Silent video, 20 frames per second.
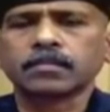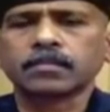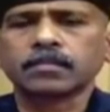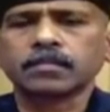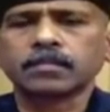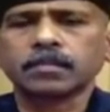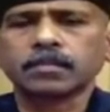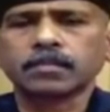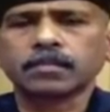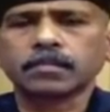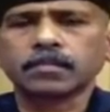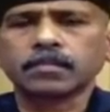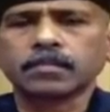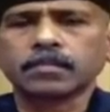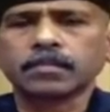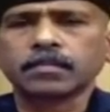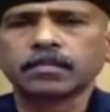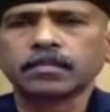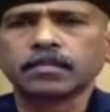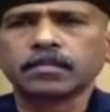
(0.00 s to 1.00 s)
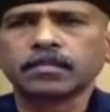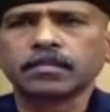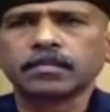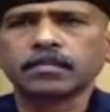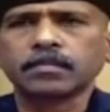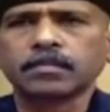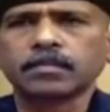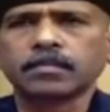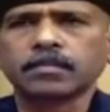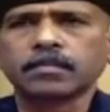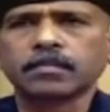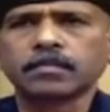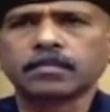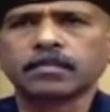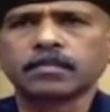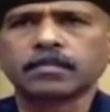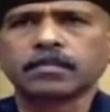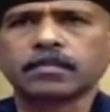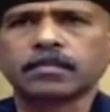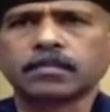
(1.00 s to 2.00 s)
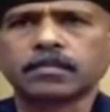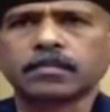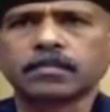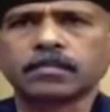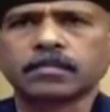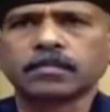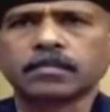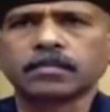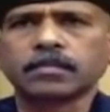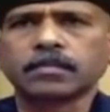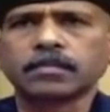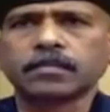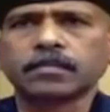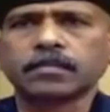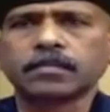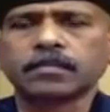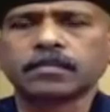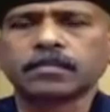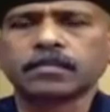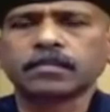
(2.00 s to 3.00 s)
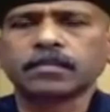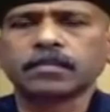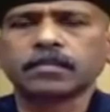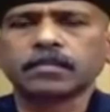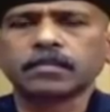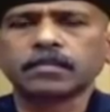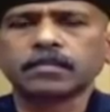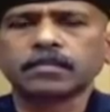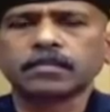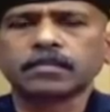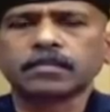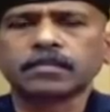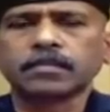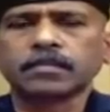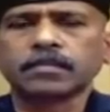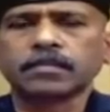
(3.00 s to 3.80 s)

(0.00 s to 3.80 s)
(not speaking)